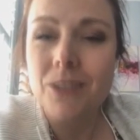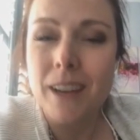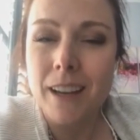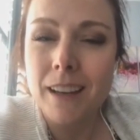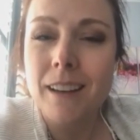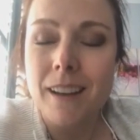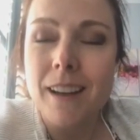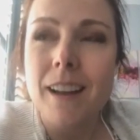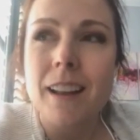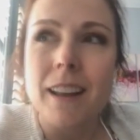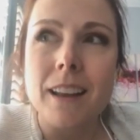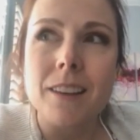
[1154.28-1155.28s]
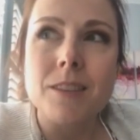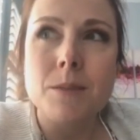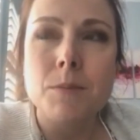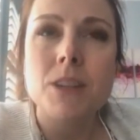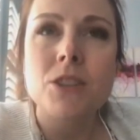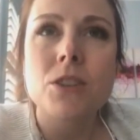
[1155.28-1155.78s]
Right? Like if
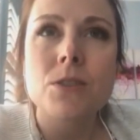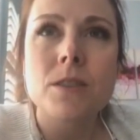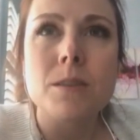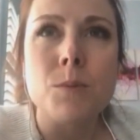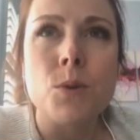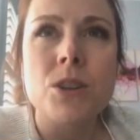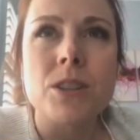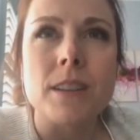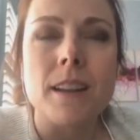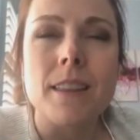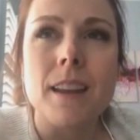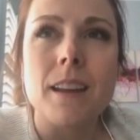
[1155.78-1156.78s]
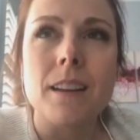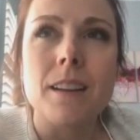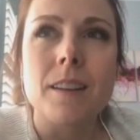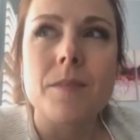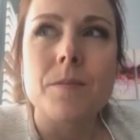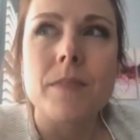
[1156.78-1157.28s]
somebody chooses abortion, then
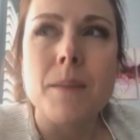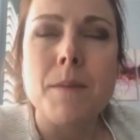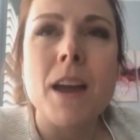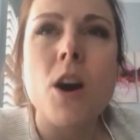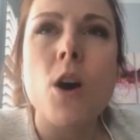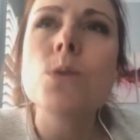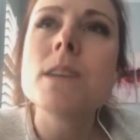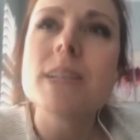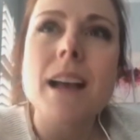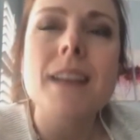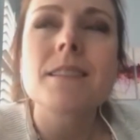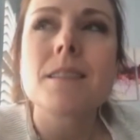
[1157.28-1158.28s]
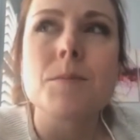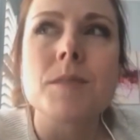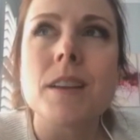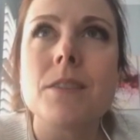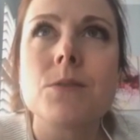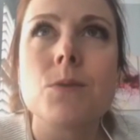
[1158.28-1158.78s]
they may always ask
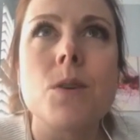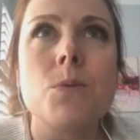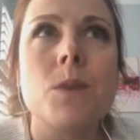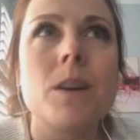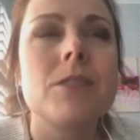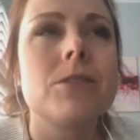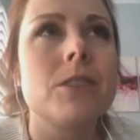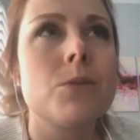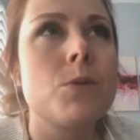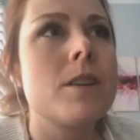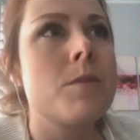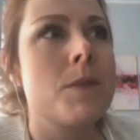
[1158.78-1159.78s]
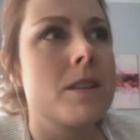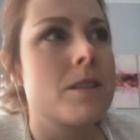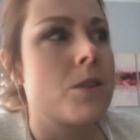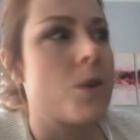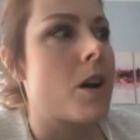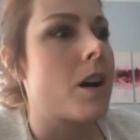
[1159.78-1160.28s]
themselves, well, what if it wouldn't have been
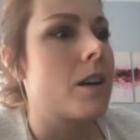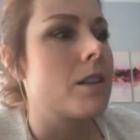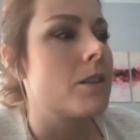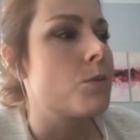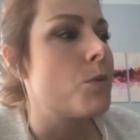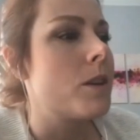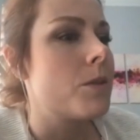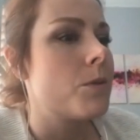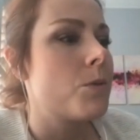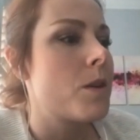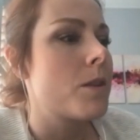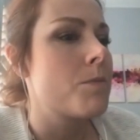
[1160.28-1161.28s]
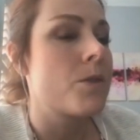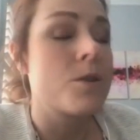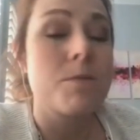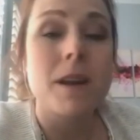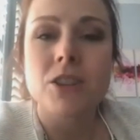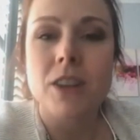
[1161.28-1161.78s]
so hard? Or what
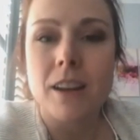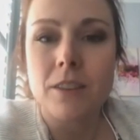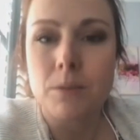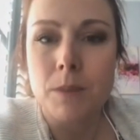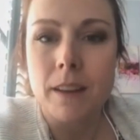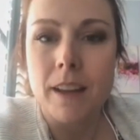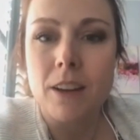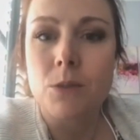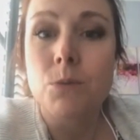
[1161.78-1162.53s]
would my child have been like?